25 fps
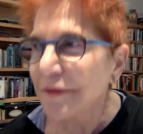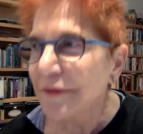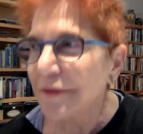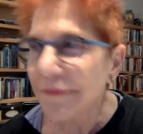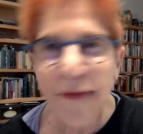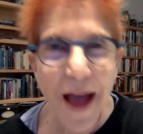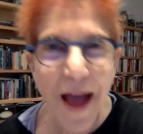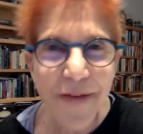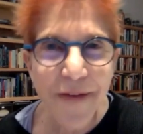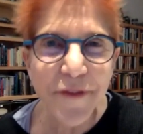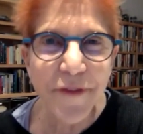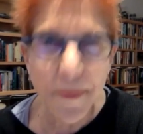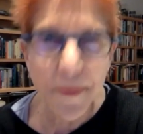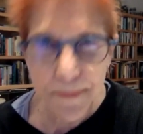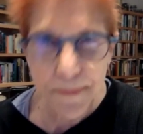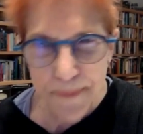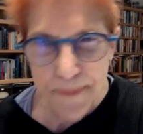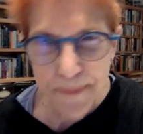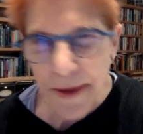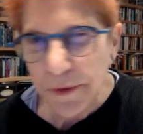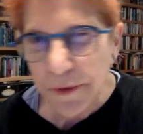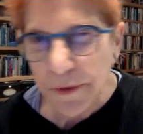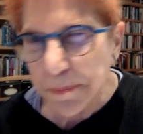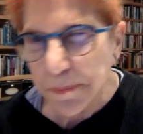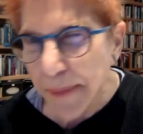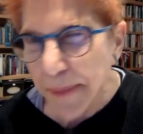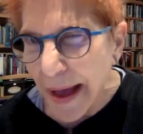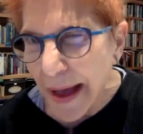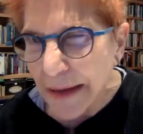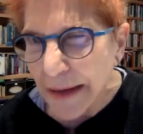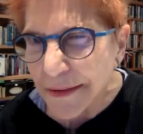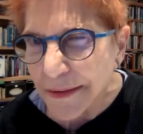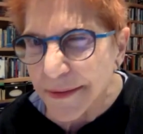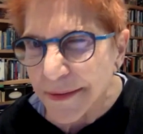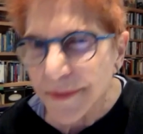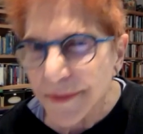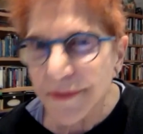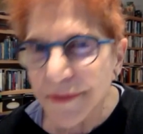have a better
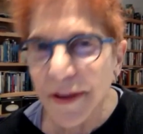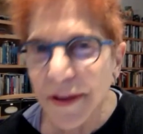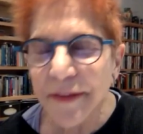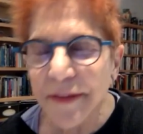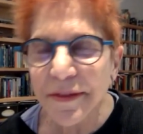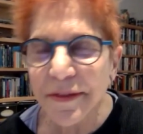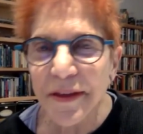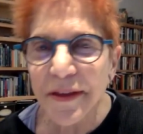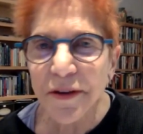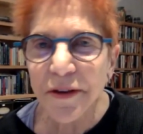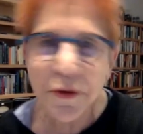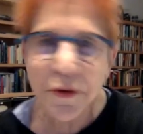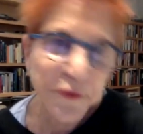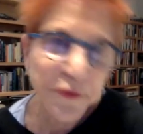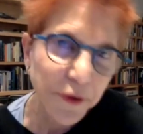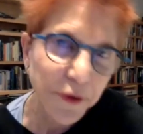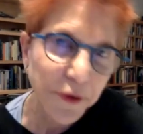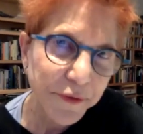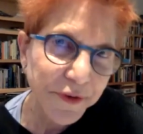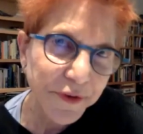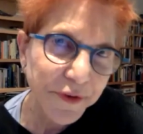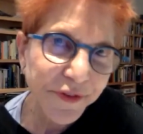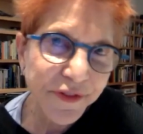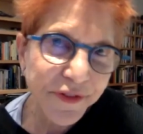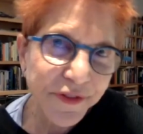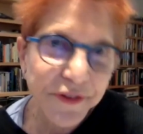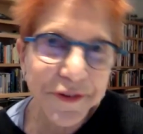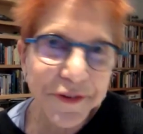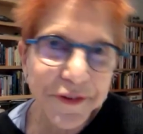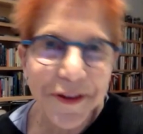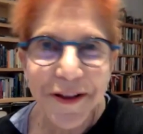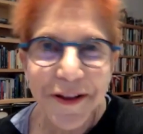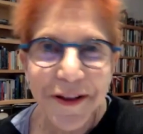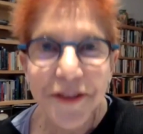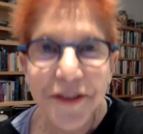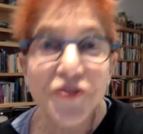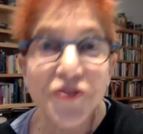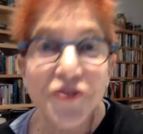balance, I think, although they're still
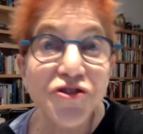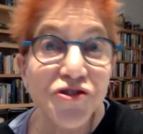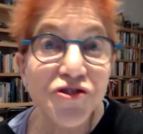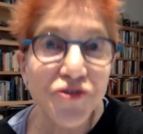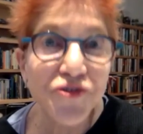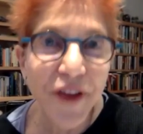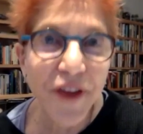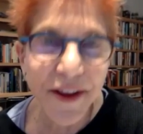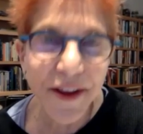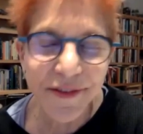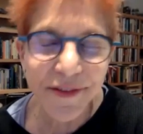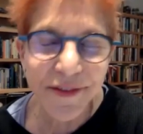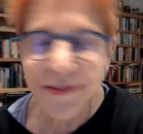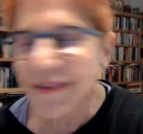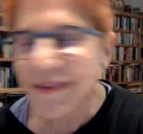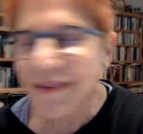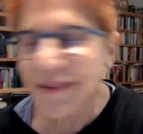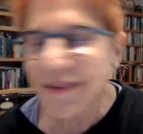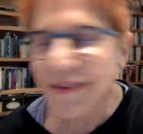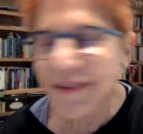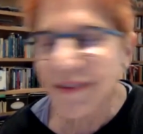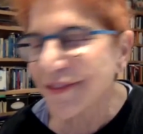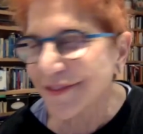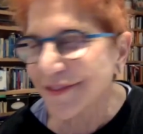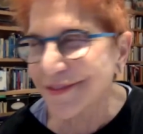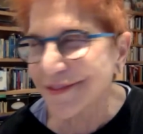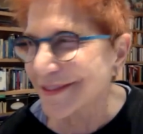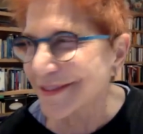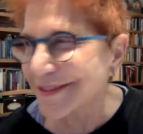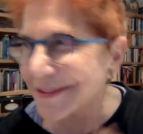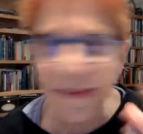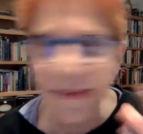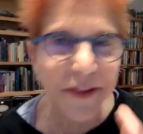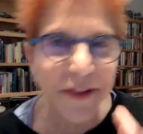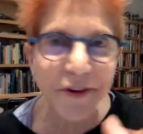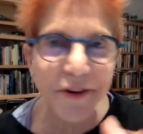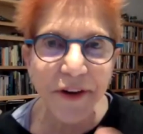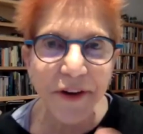stressed. It's still
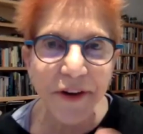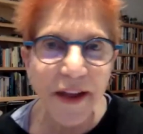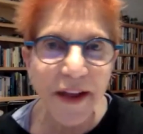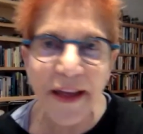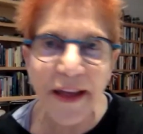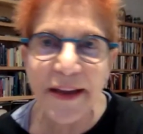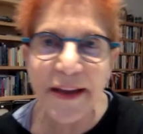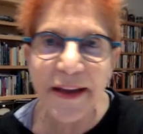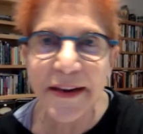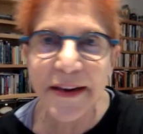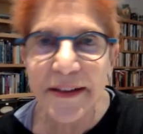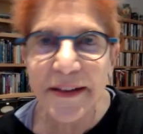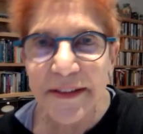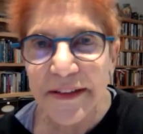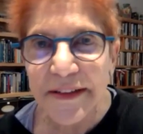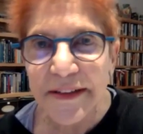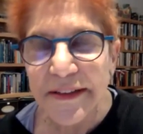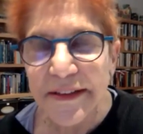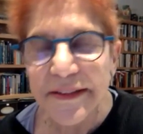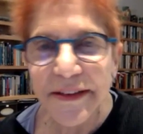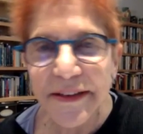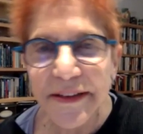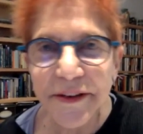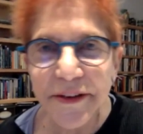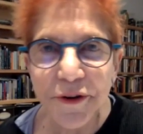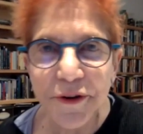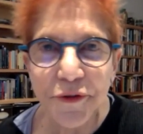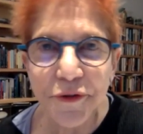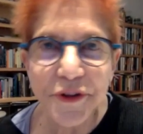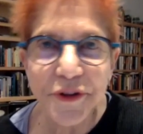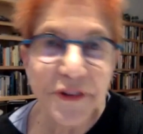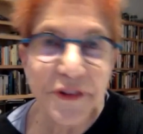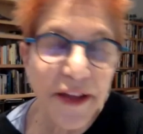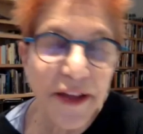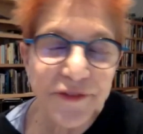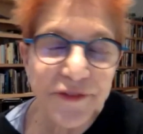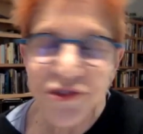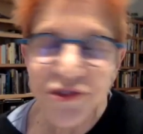in their head, the
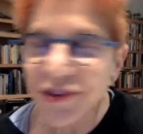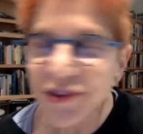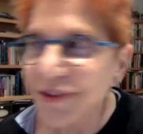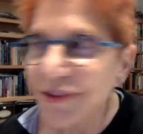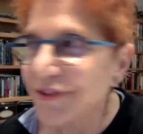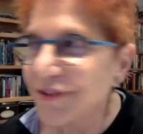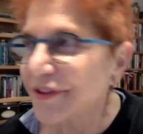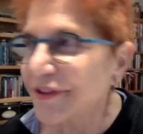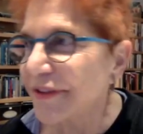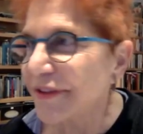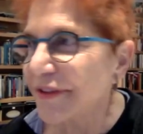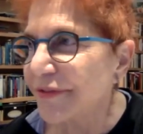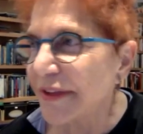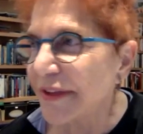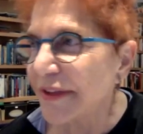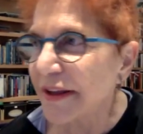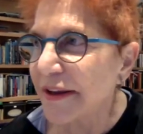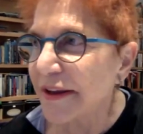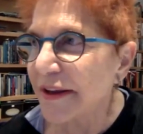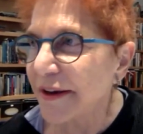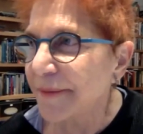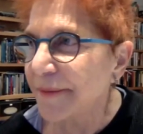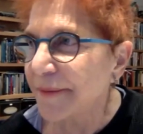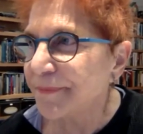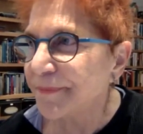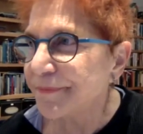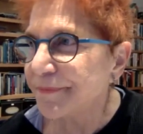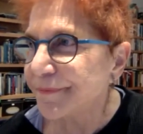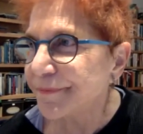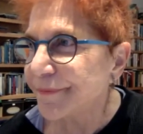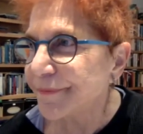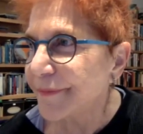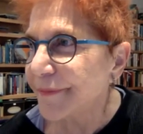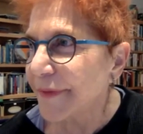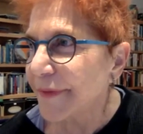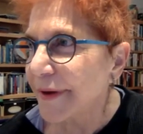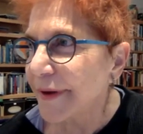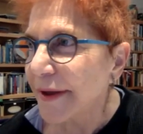lunches and the
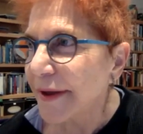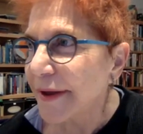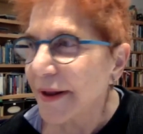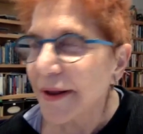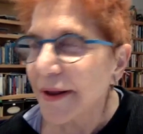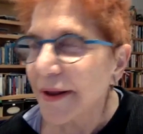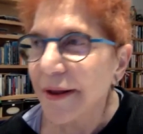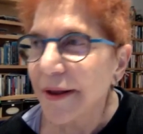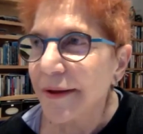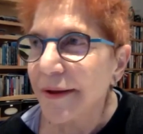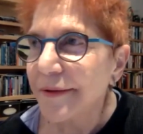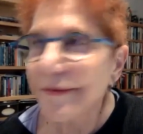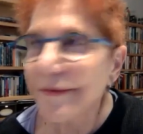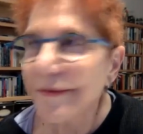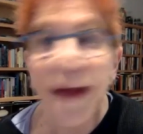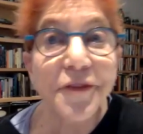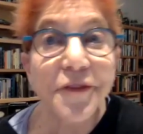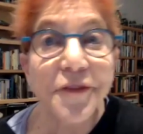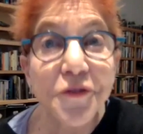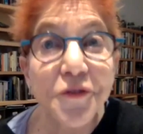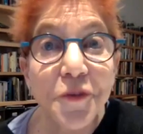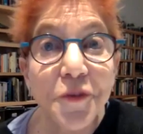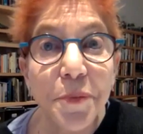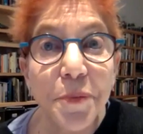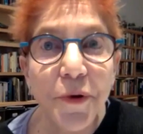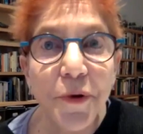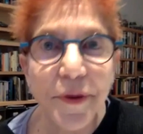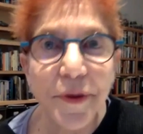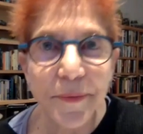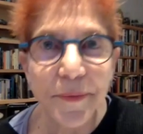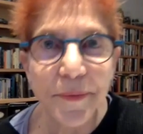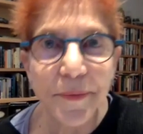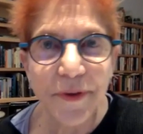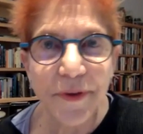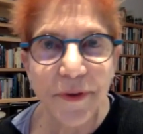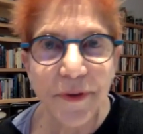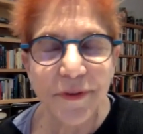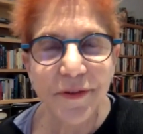doctor
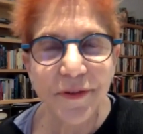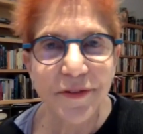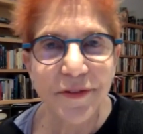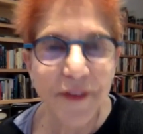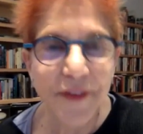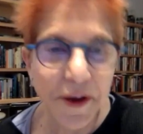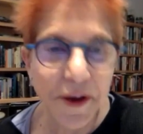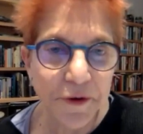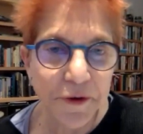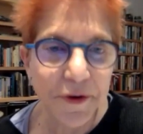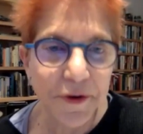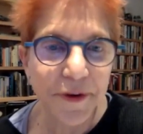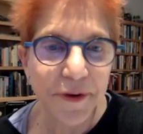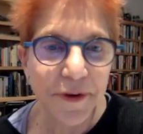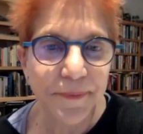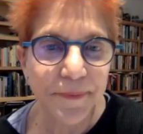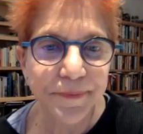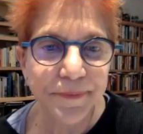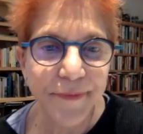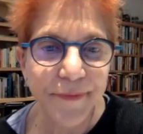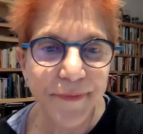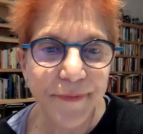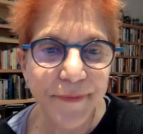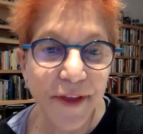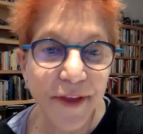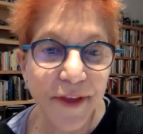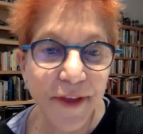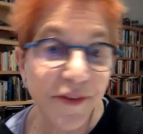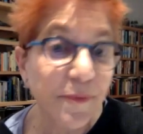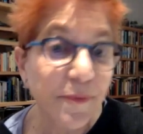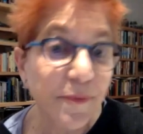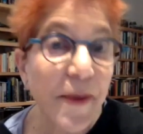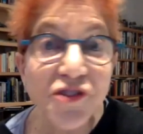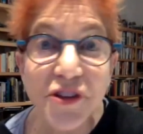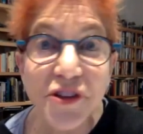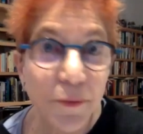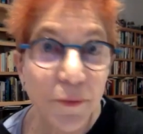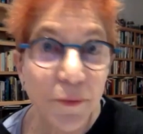appointments, et cetera.
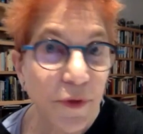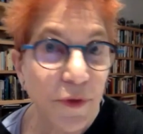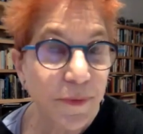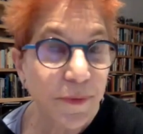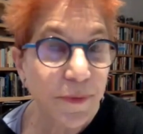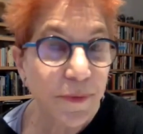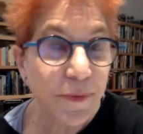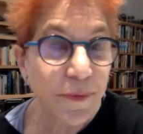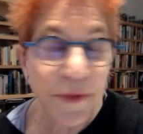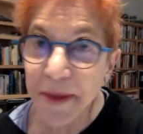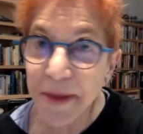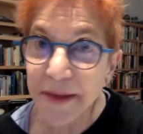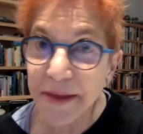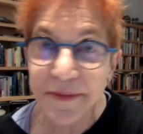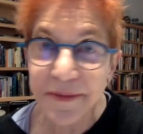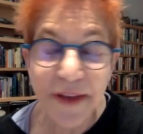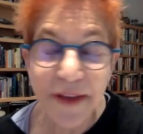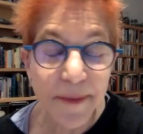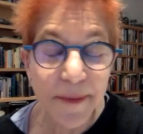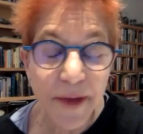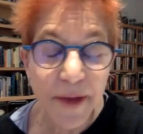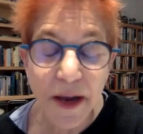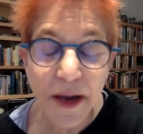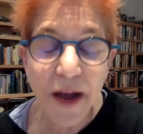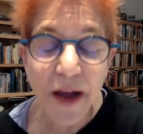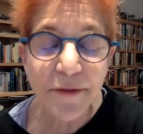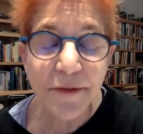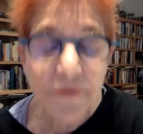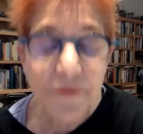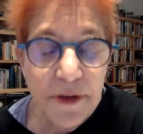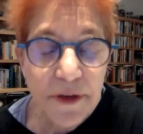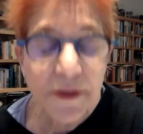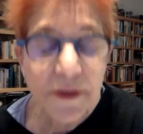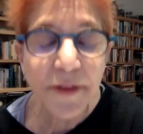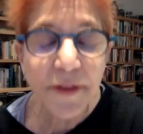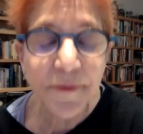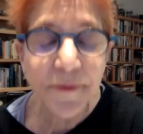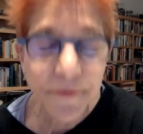Especially with the pandemic, I
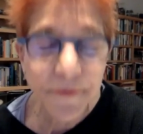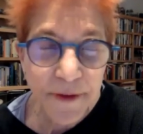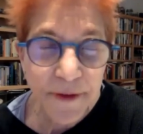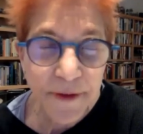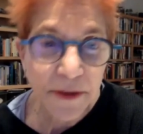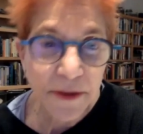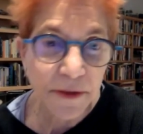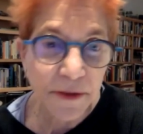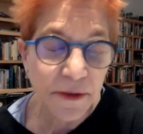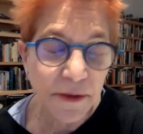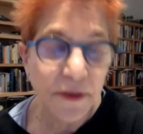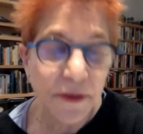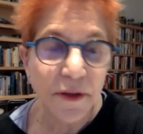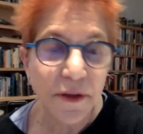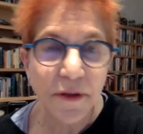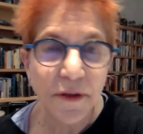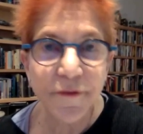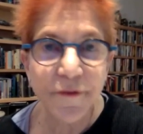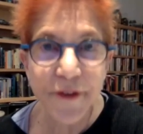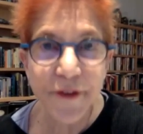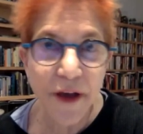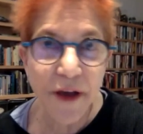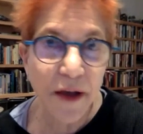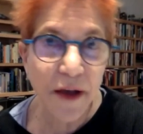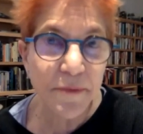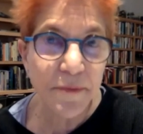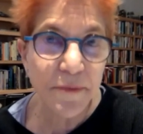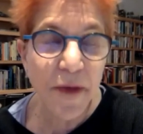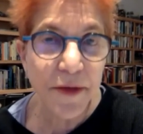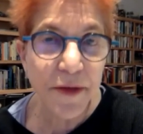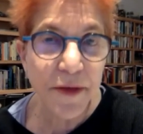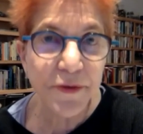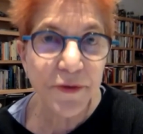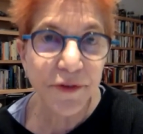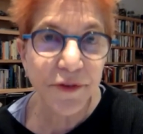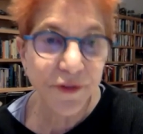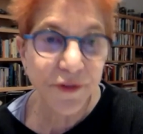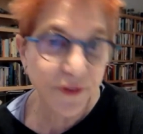really feel for young
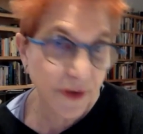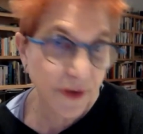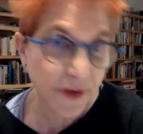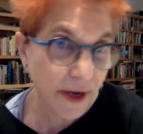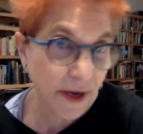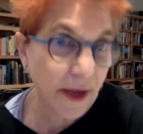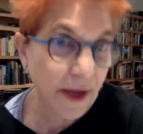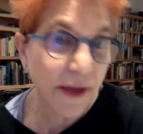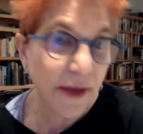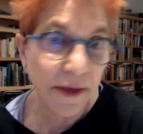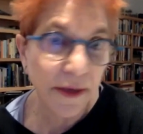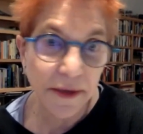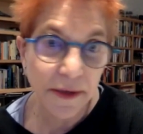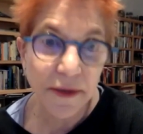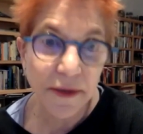mothers today